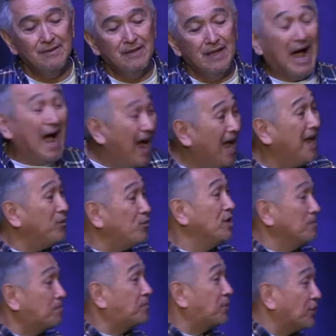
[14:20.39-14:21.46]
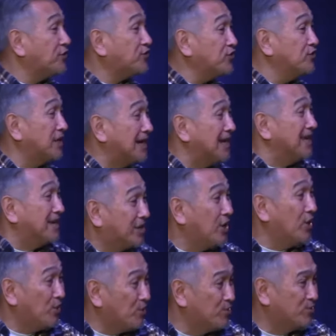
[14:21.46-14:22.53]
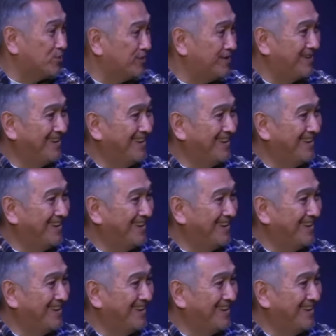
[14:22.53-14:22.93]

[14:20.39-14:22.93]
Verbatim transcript: I will personally go.